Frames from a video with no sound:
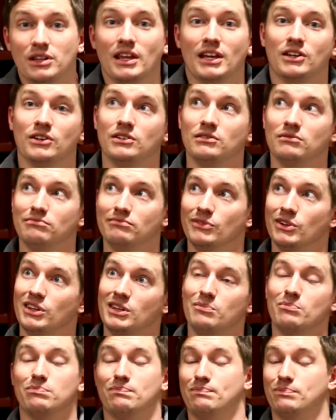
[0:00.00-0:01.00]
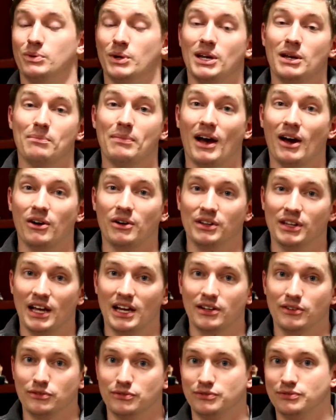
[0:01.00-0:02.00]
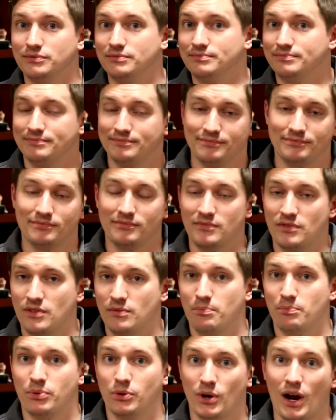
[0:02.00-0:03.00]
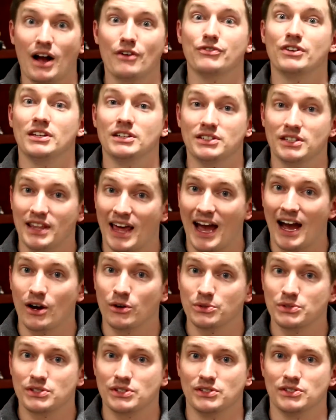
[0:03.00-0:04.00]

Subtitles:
They couldn't really bring about a lot of profit to the house.